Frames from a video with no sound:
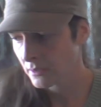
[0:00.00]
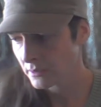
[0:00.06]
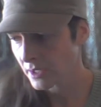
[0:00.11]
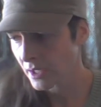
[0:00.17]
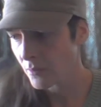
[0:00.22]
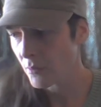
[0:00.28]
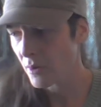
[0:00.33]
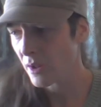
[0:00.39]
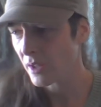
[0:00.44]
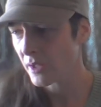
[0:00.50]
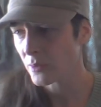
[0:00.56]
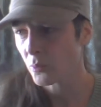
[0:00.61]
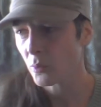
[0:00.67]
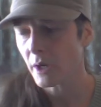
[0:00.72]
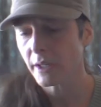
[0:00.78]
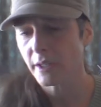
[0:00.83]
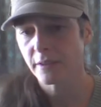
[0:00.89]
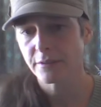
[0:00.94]
It's well, and
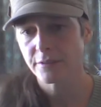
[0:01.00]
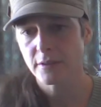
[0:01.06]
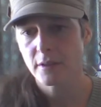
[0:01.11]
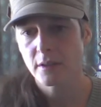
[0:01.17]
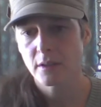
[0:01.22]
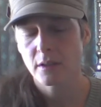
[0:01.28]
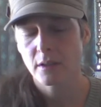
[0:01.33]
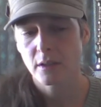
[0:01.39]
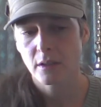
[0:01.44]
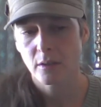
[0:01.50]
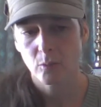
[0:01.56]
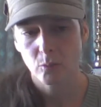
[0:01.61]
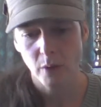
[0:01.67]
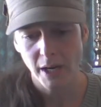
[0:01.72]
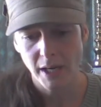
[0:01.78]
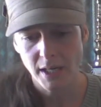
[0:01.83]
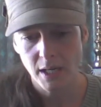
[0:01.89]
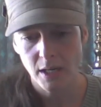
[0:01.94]
what, what do.
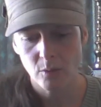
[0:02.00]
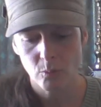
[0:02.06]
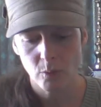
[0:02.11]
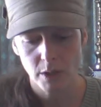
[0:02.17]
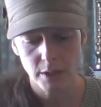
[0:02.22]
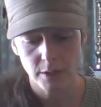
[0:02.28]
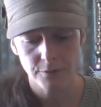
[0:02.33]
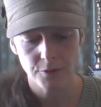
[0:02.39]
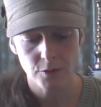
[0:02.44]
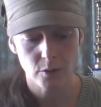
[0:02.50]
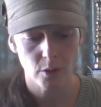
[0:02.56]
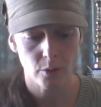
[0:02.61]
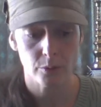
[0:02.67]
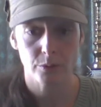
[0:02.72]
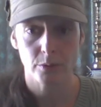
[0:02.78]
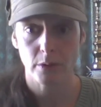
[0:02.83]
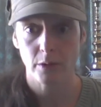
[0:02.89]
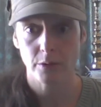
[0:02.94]
Right, and what if you go
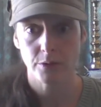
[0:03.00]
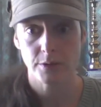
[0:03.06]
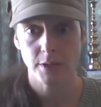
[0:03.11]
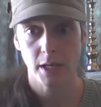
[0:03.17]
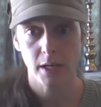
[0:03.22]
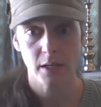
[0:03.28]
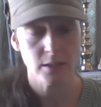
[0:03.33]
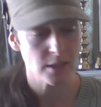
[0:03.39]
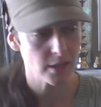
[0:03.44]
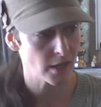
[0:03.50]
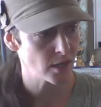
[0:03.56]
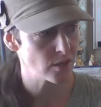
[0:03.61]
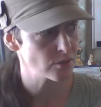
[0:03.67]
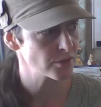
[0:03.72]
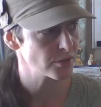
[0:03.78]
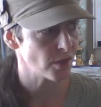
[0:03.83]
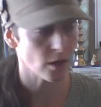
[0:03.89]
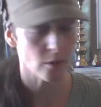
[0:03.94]
throughout your day and today you
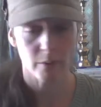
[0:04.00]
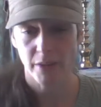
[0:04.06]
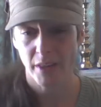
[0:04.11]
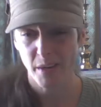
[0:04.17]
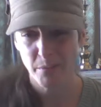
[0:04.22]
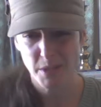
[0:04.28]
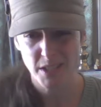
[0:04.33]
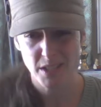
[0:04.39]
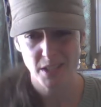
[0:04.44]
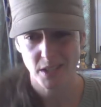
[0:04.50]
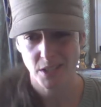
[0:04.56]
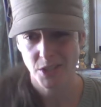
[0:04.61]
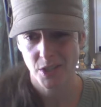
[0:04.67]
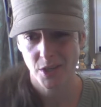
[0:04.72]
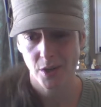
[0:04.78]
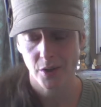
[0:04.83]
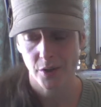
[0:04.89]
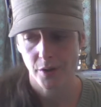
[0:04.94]
start with I'm just going to
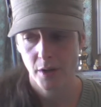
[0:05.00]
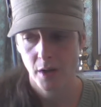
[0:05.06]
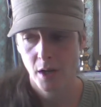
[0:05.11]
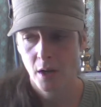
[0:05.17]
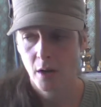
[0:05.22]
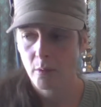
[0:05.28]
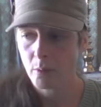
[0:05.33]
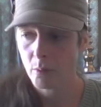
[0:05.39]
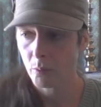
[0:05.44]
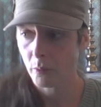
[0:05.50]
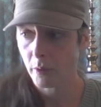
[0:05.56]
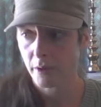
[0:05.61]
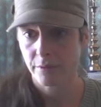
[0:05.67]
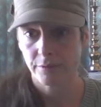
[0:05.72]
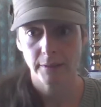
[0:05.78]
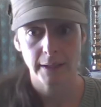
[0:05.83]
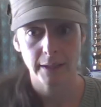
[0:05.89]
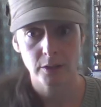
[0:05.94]
chill. What
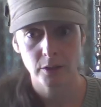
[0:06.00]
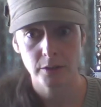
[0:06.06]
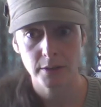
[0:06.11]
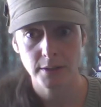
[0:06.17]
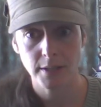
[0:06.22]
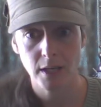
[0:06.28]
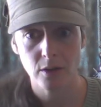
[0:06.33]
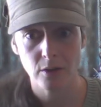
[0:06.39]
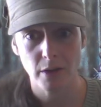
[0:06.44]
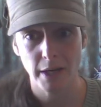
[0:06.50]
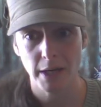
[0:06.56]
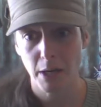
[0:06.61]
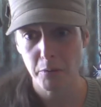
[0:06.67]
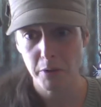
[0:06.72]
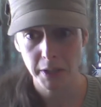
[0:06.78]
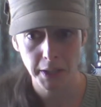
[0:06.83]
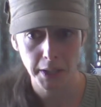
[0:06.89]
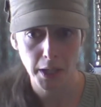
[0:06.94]
if later in the day you're like I
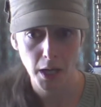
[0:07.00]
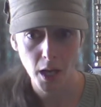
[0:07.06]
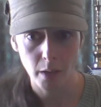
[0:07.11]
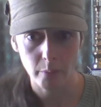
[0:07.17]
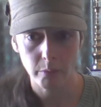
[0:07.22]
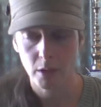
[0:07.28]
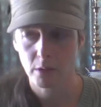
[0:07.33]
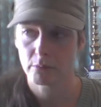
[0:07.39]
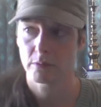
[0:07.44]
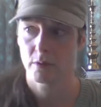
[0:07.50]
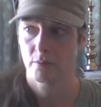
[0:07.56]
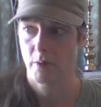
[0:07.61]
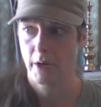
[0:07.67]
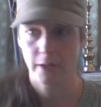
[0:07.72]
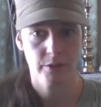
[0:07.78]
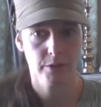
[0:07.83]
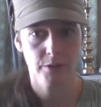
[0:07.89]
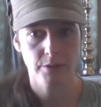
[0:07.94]
want to get up? Well,
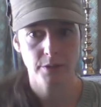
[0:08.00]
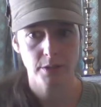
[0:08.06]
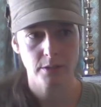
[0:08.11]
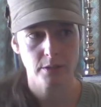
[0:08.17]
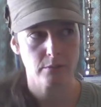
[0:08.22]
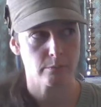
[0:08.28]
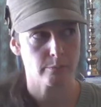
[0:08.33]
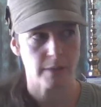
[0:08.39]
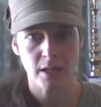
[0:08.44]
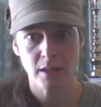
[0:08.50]
why don't you just yeah.